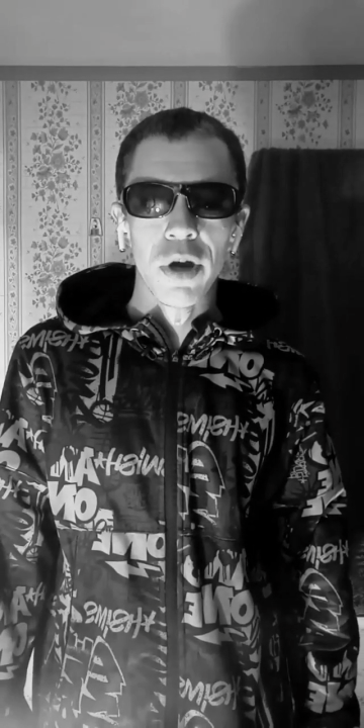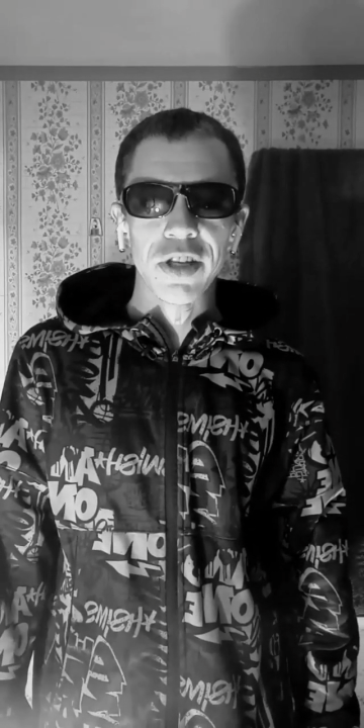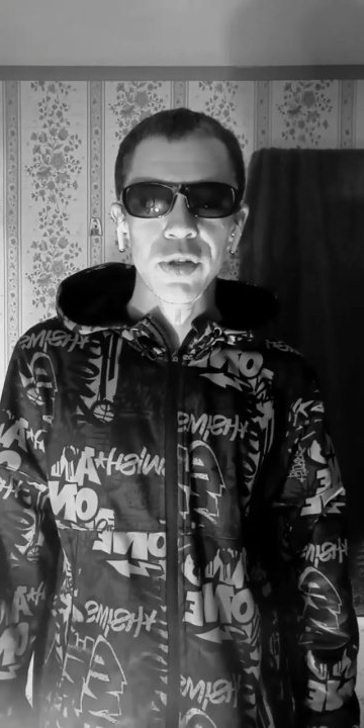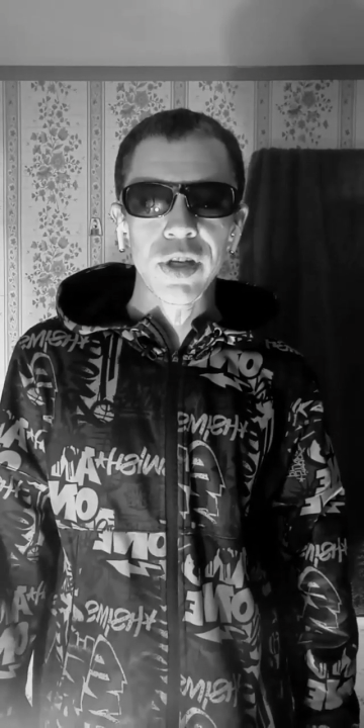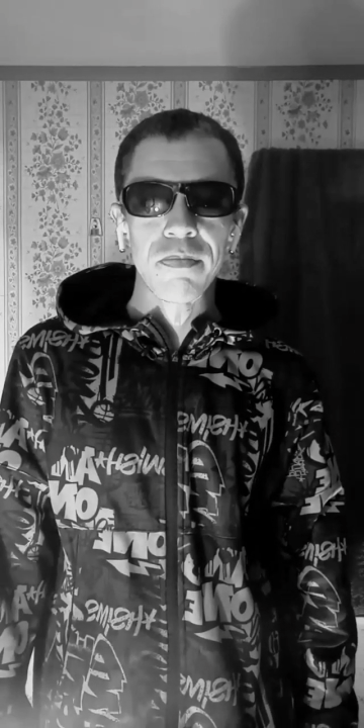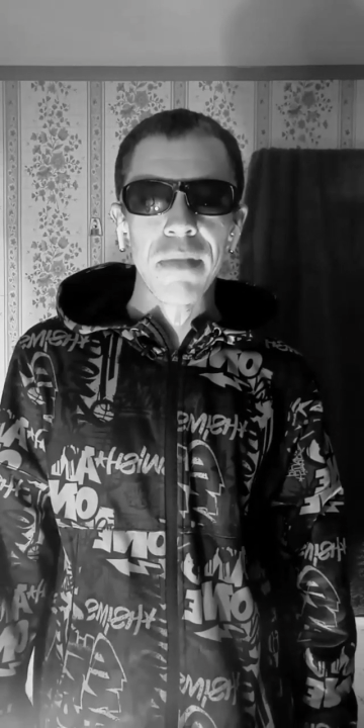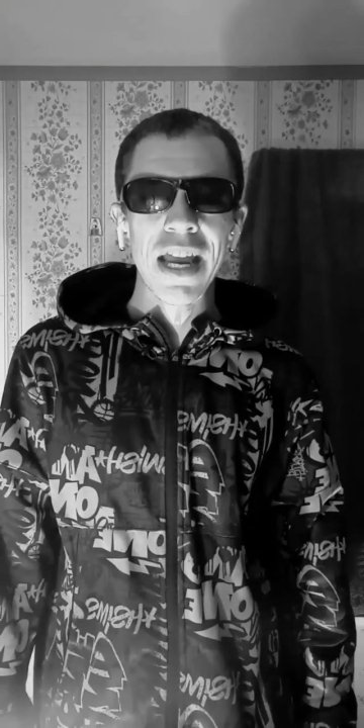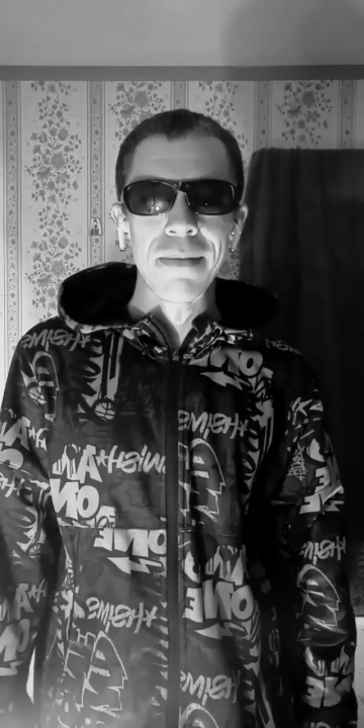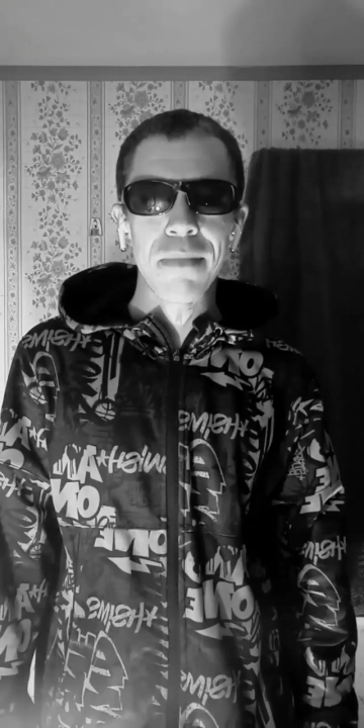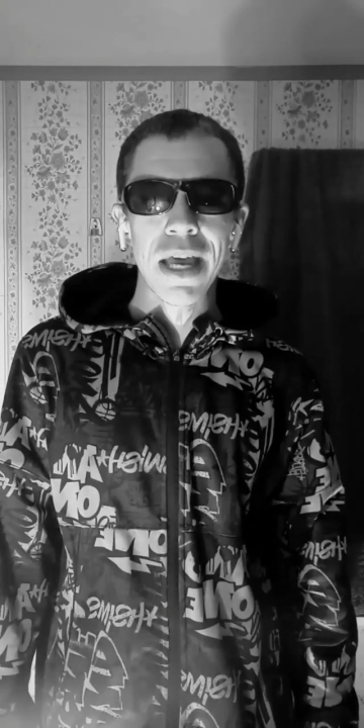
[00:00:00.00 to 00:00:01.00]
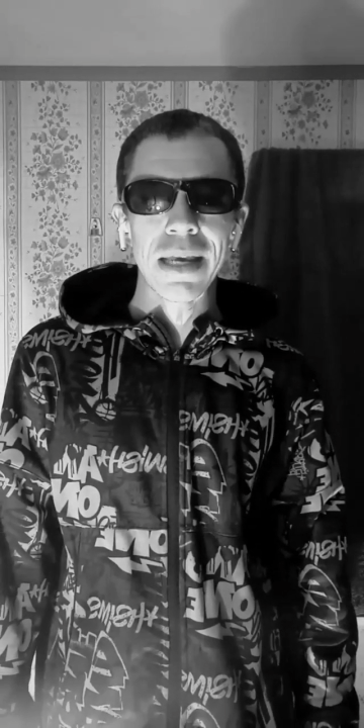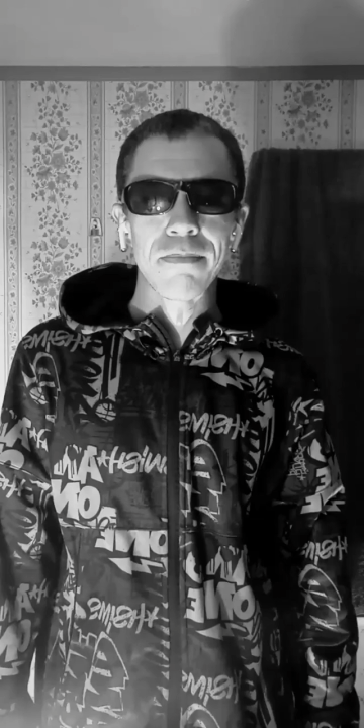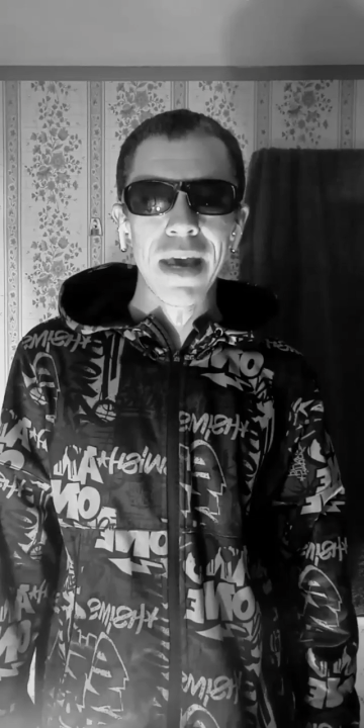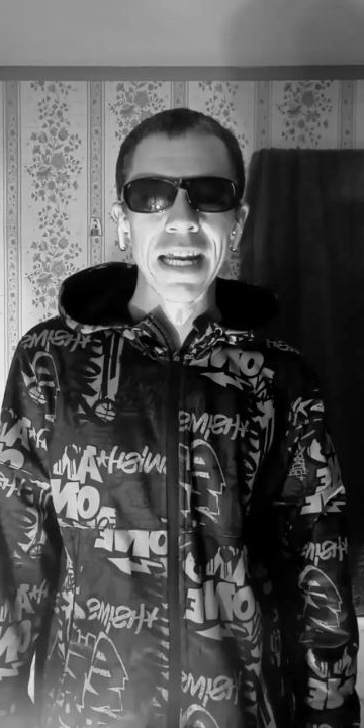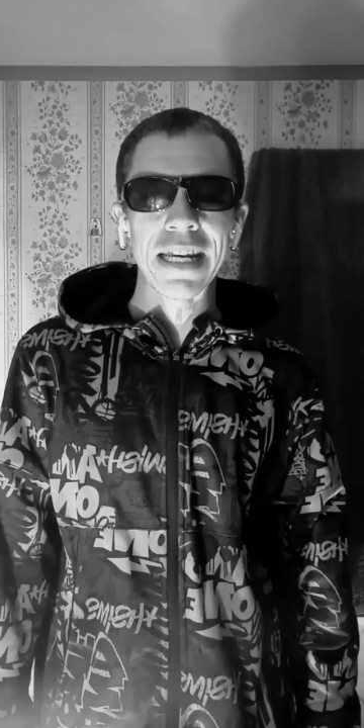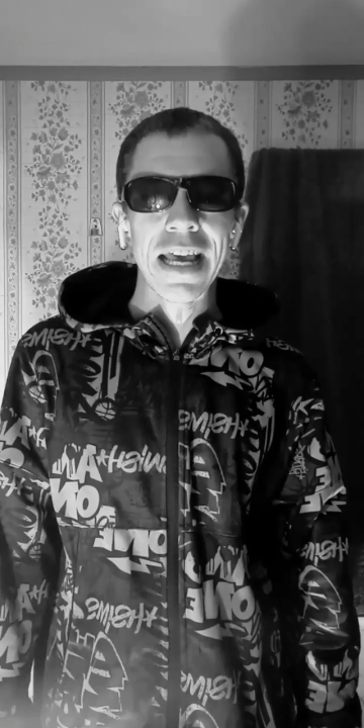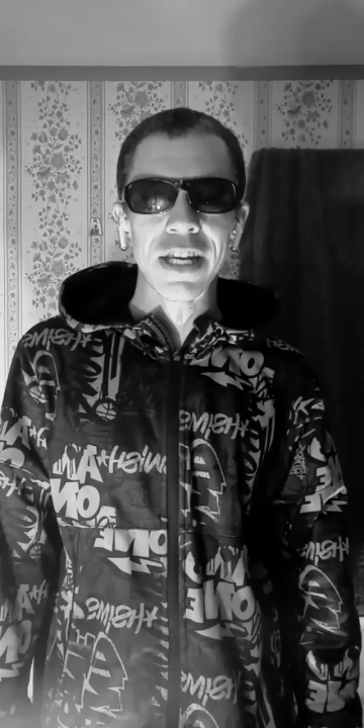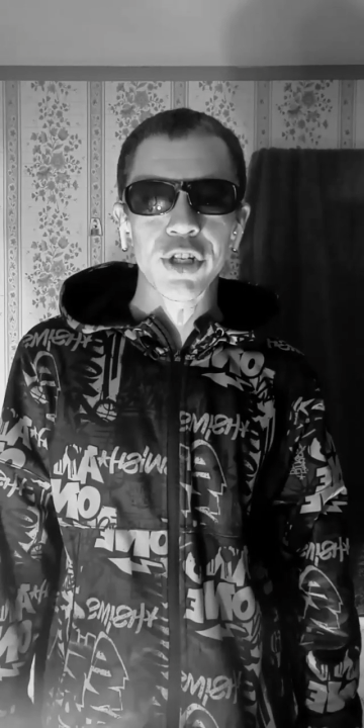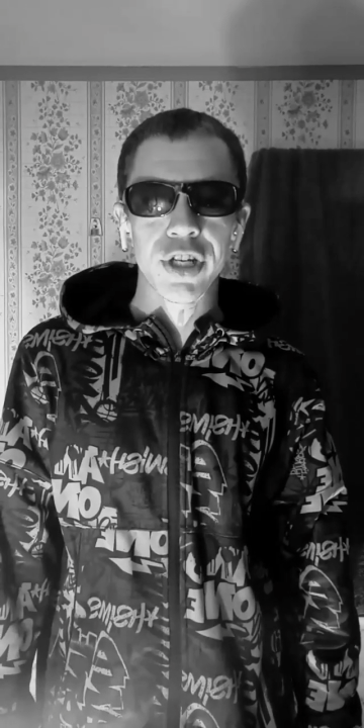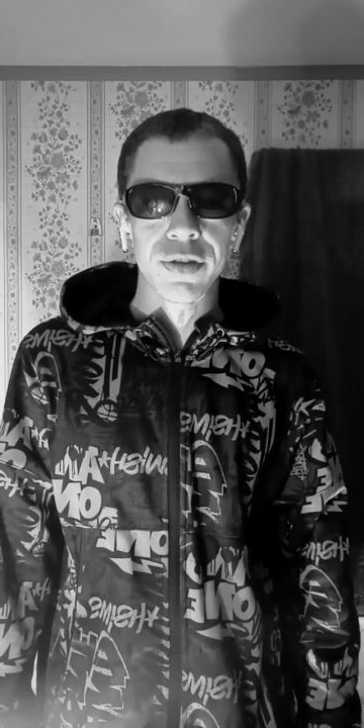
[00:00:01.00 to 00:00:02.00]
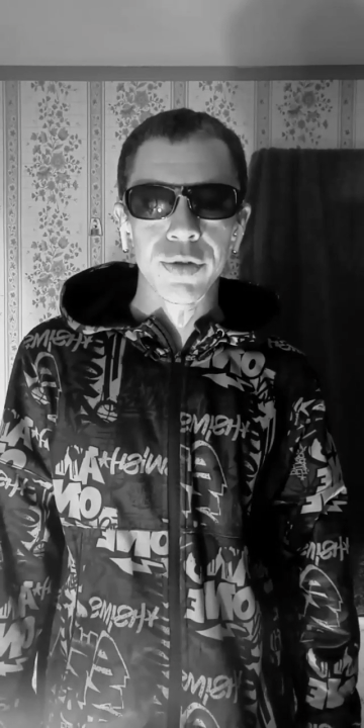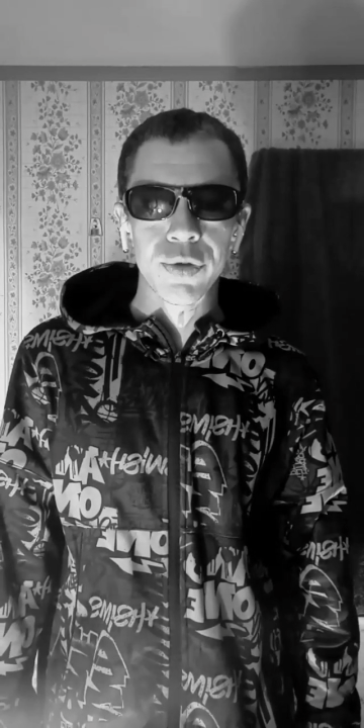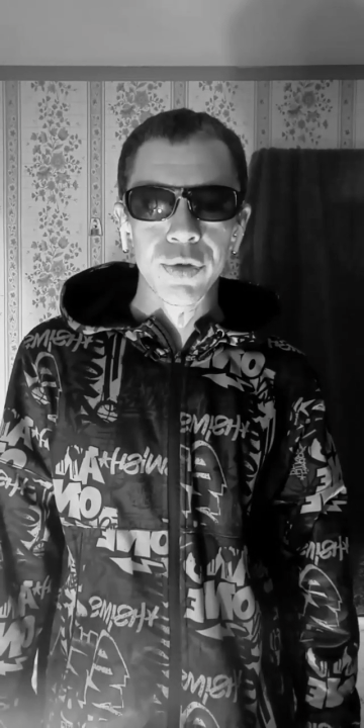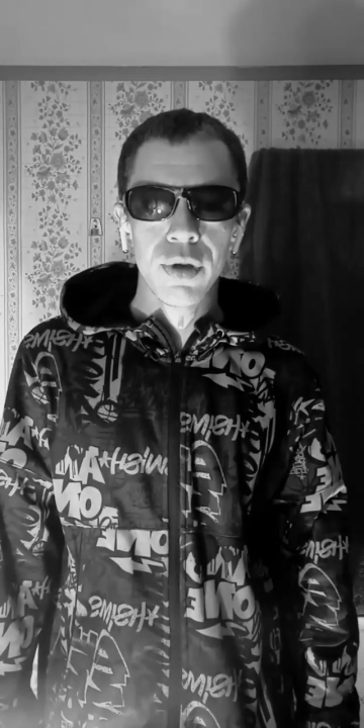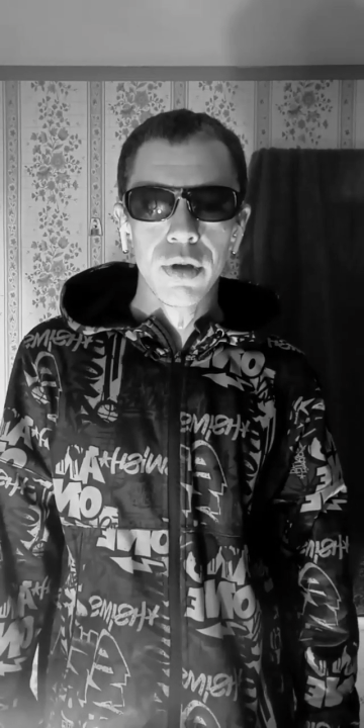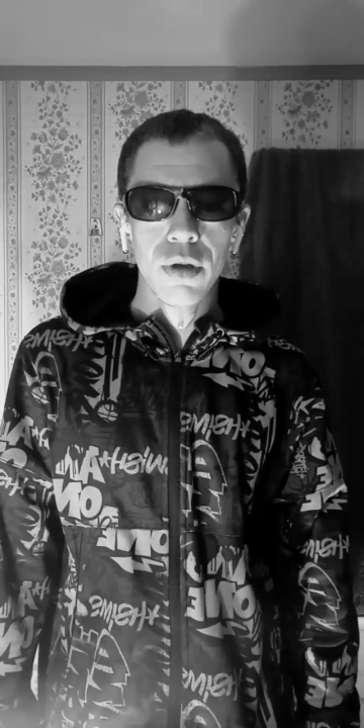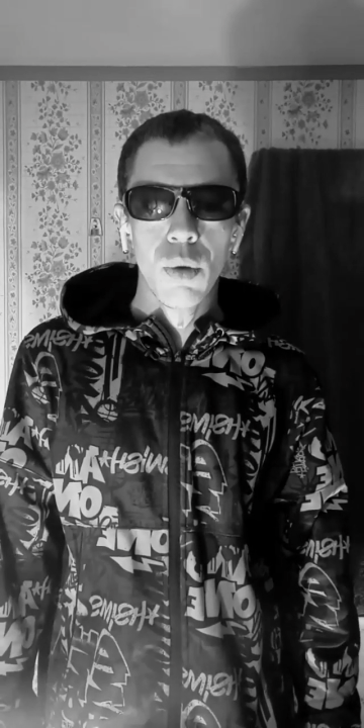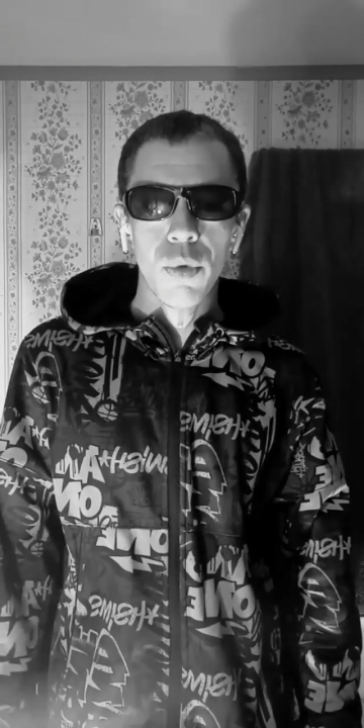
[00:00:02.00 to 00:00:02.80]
I want to see many, many, many nations